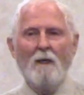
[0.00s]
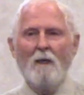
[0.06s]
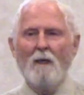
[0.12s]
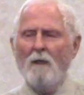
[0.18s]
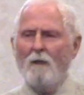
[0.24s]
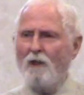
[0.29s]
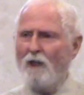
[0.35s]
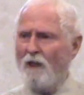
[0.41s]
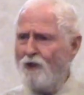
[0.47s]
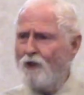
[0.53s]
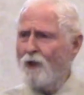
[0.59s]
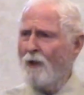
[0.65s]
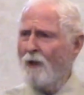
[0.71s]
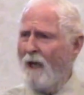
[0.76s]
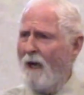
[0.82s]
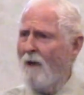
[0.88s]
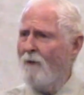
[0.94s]
did you
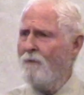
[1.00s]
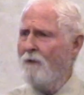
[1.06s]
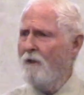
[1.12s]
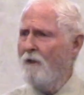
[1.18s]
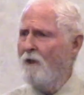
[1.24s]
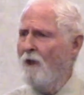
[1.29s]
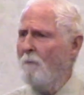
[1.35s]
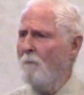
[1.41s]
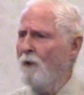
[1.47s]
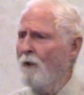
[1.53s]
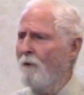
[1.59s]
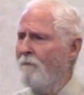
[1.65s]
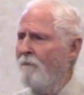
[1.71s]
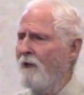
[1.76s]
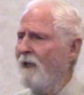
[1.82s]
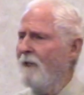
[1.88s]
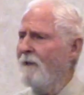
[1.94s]
count the number of
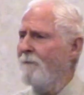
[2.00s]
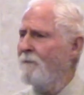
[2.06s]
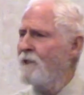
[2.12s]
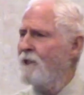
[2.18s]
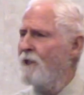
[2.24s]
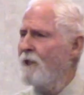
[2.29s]
ifs?